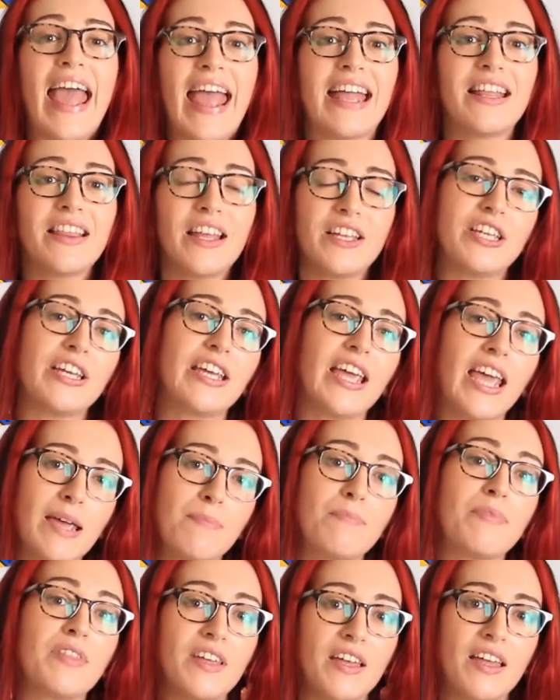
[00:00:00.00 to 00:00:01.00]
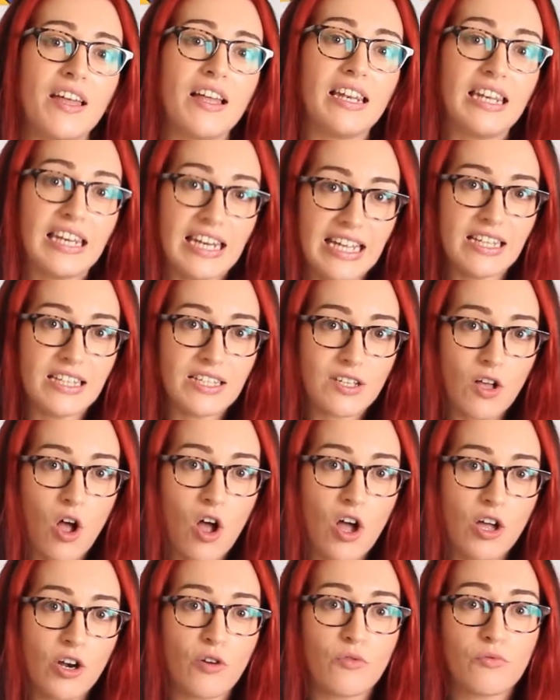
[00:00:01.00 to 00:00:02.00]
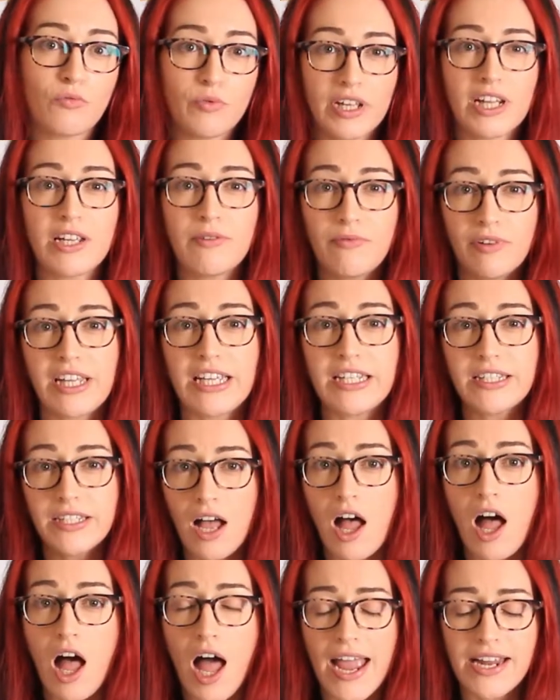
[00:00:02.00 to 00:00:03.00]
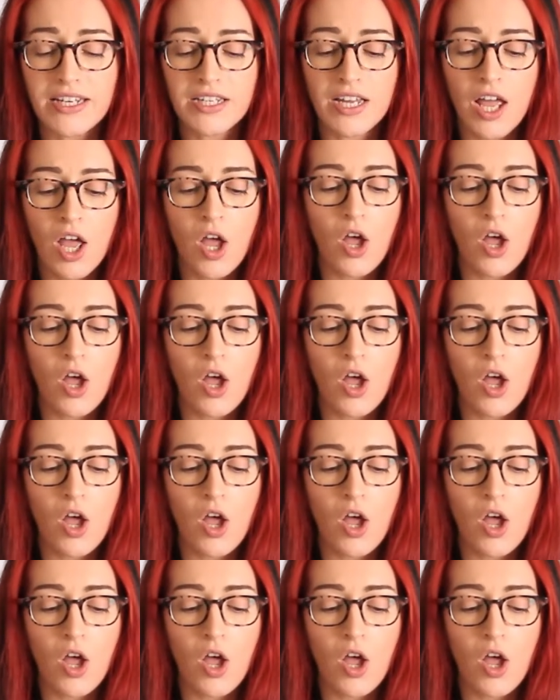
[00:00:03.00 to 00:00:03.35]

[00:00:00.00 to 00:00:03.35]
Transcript: and that you keep the lids on really, really tight.